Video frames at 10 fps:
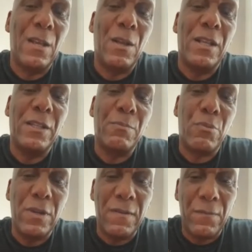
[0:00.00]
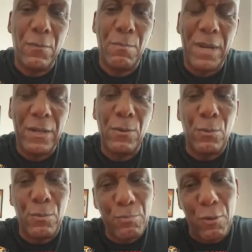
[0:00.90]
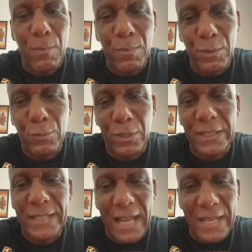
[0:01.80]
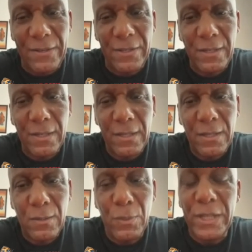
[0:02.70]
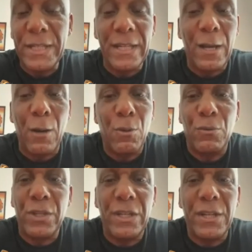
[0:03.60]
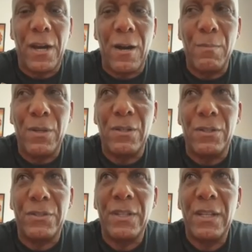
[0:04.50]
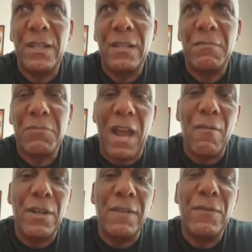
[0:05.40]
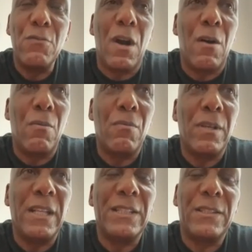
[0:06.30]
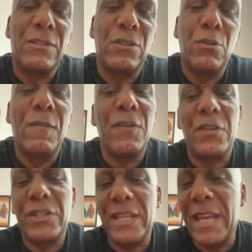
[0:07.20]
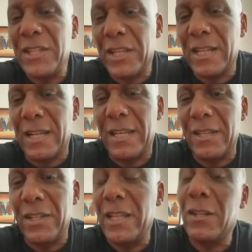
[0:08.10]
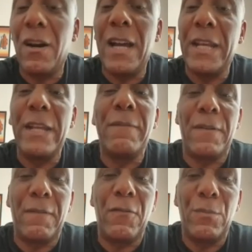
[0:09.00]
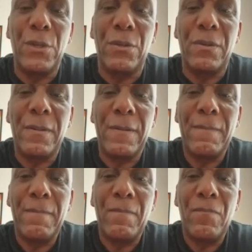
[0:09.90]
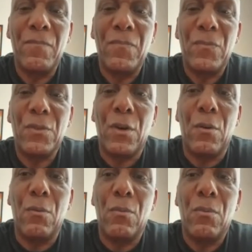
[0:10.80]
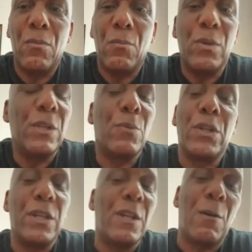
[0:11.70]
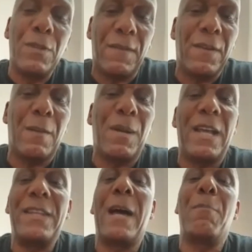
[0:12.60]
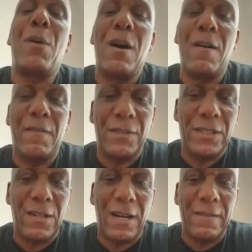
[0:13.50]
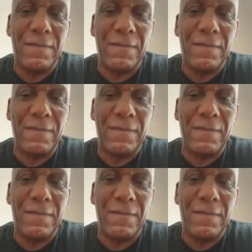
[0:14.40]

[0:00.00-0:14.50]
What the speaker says: his previous mental problems, what he's had, we didn't know. We was in the dark because Darren, he's university educated. He can hide anything from you. So we wouldn't know nothing about that part of his life.